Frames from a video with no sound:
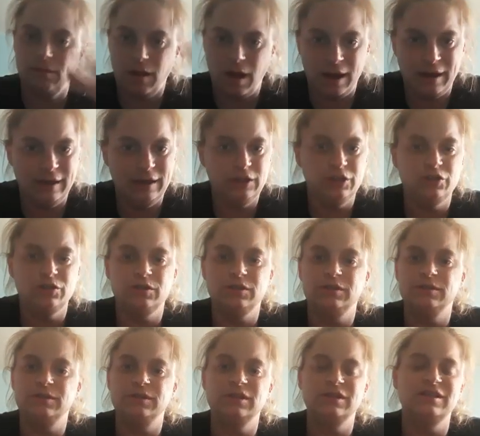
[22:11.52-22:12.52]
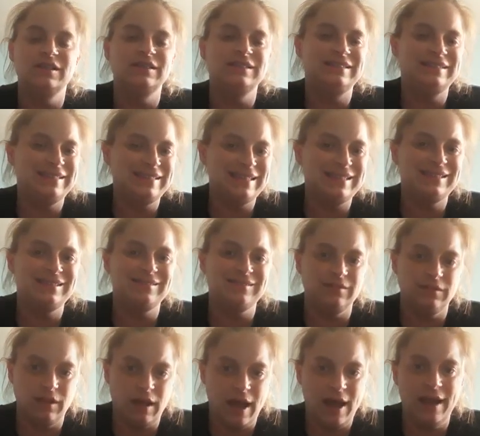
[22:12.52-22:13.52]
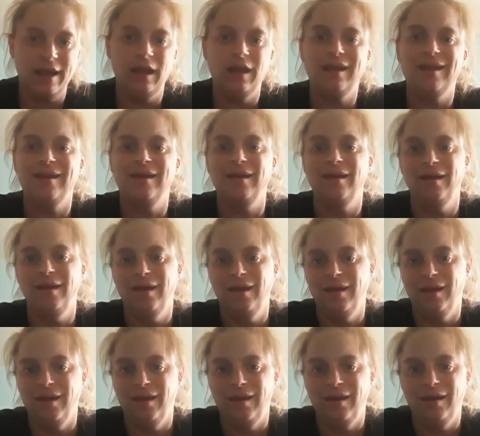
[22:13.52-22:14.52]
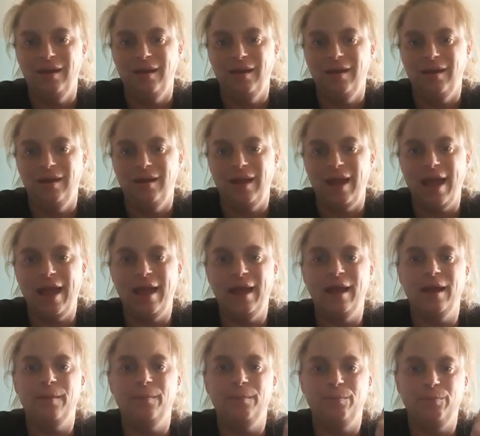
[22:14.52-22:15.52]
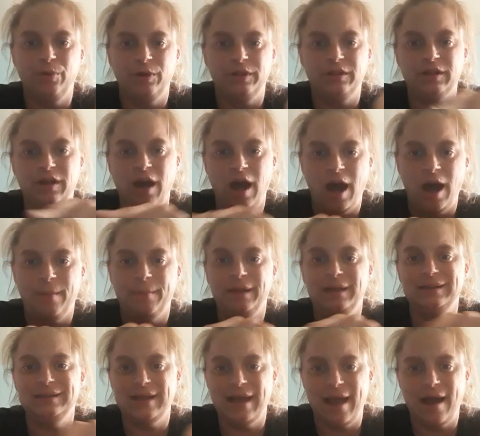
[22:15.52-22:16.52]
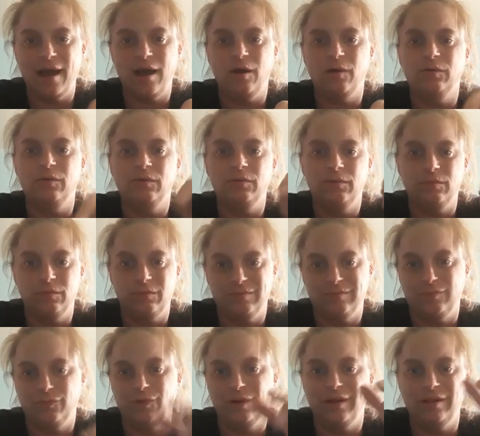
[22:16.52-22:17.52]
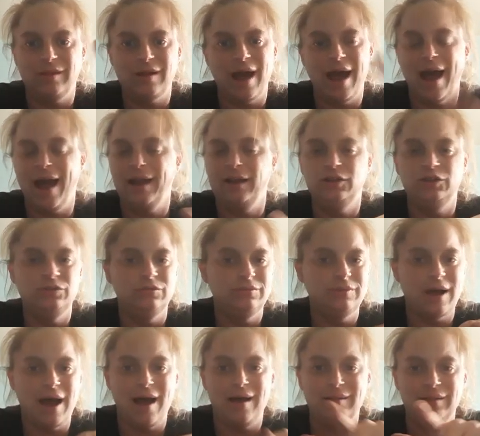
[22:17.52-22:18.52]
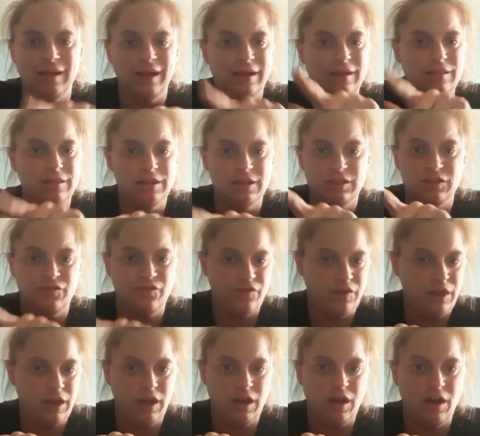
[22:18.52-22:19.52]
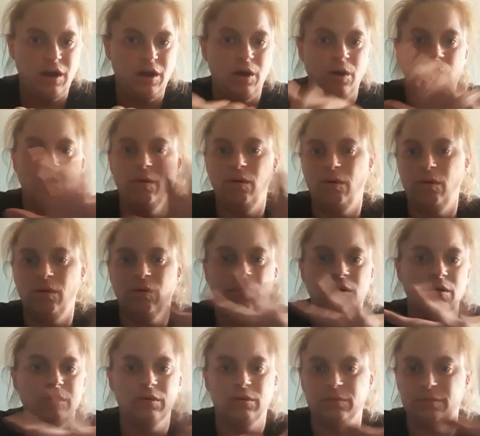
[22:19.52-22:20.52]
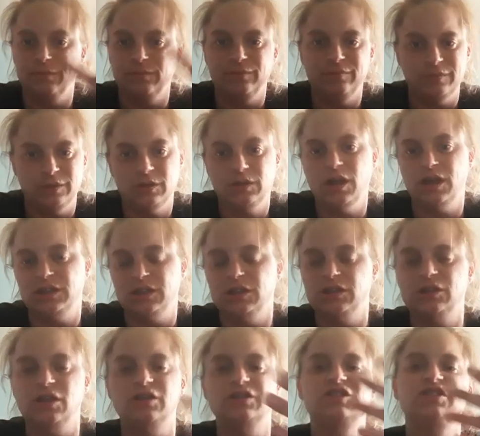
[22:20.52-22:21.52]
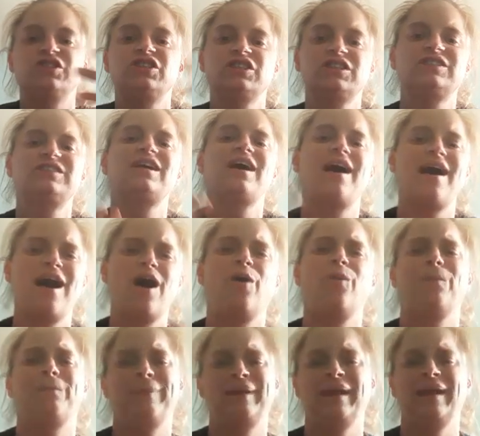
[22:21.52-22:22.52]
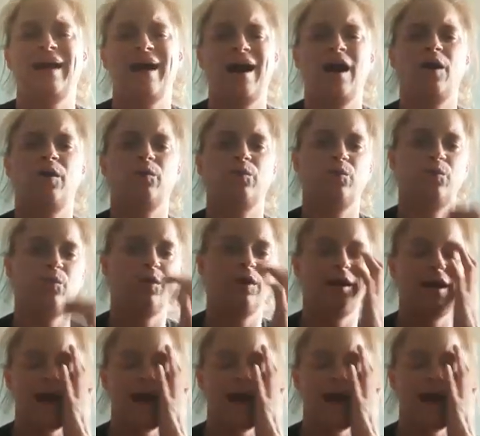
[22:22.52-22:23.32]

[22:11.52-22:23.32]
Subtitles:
I need you to dislike and put the comment down with "I do not like this video" or such and such, just to help me out what